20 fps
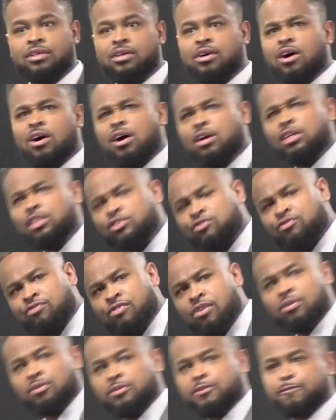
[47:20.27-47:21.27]
on his
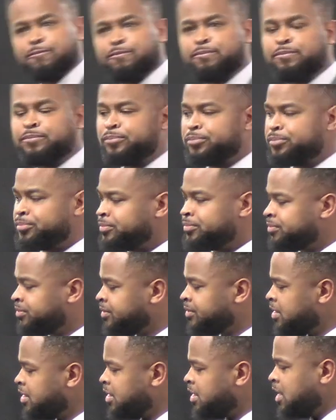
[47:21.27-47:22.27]
throne.
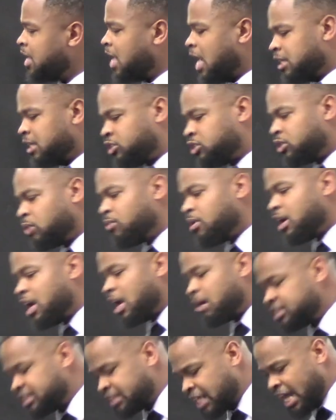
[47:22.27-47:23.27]
And so what
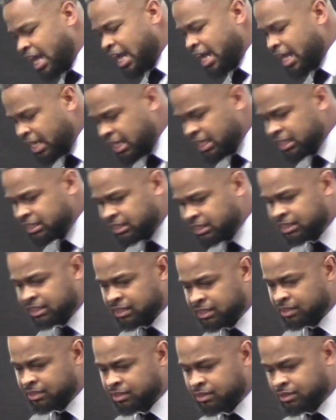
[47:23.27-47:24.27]
I'm saying is,
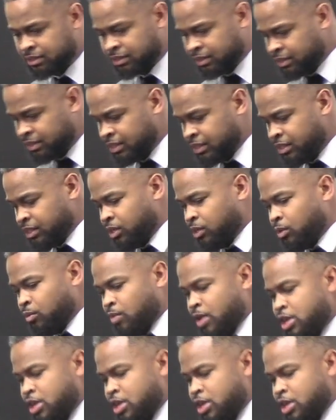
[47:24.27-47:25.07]
when